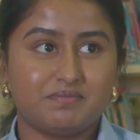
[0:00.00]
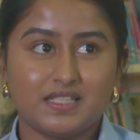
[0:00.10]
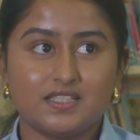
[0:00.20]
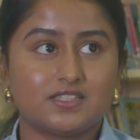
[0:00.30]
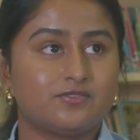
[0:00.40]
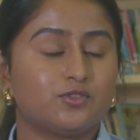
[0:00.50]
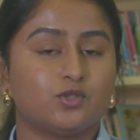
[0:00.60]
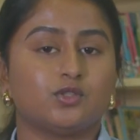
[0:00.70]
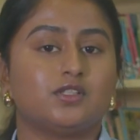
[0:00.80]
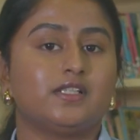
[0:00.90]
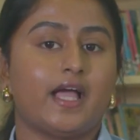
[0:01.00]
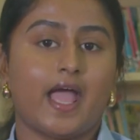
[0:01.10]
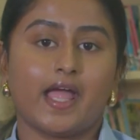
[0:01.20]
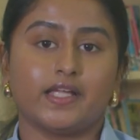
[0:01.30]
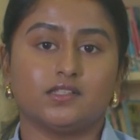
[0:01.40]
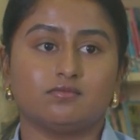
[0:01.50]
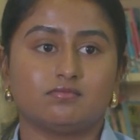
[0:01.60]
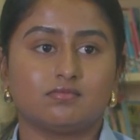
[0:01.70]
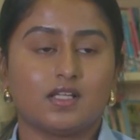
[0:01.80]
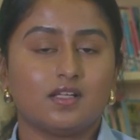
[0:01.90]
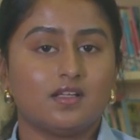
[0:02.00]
peaceful, and